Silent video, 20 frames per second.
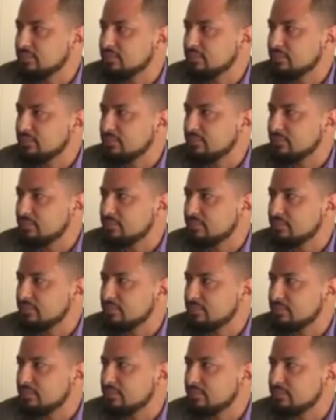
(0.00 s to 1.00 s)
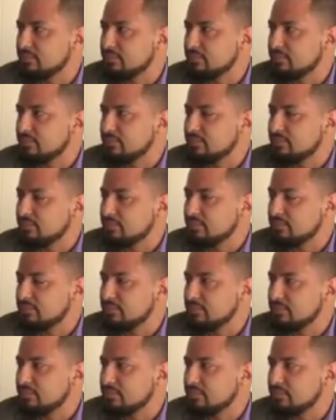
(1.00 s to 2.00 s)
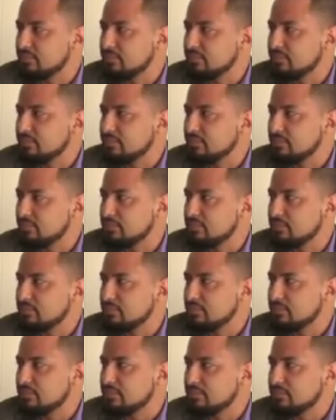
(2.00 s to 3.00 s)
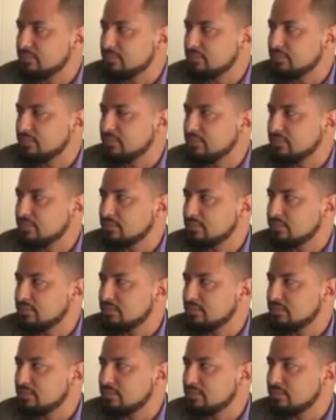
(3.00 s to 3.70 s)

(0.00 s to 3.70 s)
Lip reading: (not speaking)